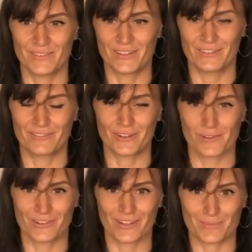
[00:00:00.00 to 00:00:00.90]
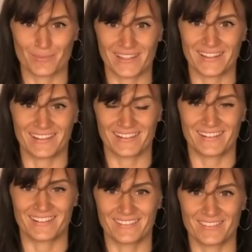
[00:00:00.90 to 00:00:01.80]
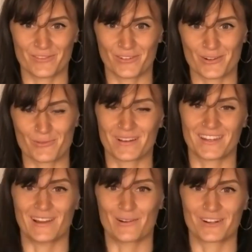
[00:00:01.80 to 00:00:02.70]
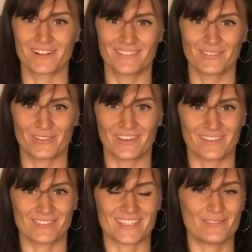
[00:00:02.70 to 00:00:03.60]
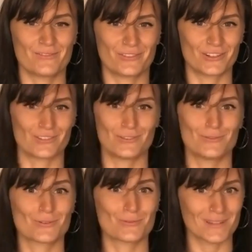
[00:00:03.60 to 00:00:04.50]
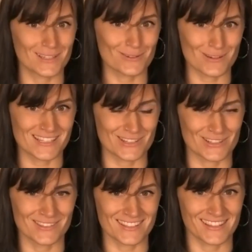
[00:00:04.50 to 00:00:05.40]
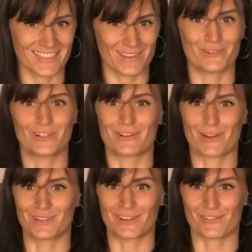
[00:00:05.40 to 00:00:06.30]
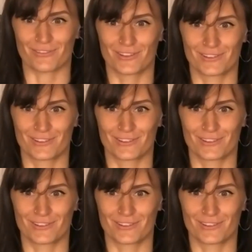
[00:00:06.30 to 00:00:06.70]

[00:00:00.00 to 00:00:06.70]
We've already been here for 1 hour. Do you have time for 2 quick questions, and then we'll round it off?